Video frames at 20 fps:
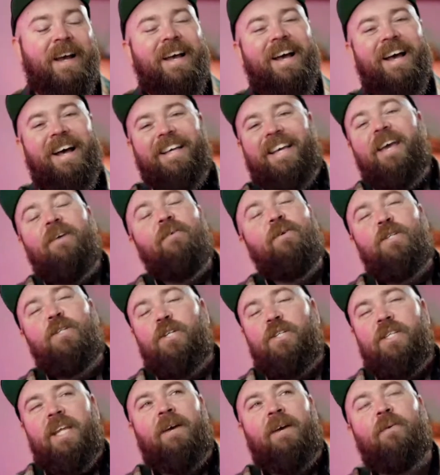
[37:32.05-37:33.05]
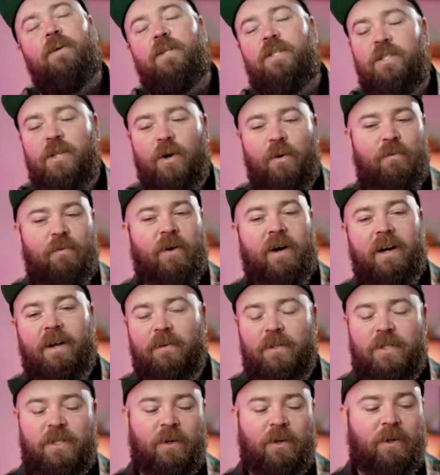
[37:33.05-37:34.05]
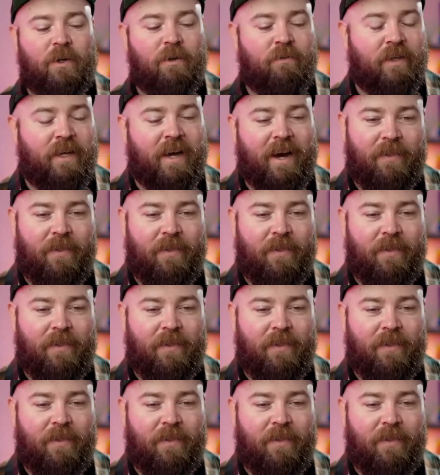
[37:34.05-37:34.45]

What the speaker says: Like it was so fun. It was so goofy.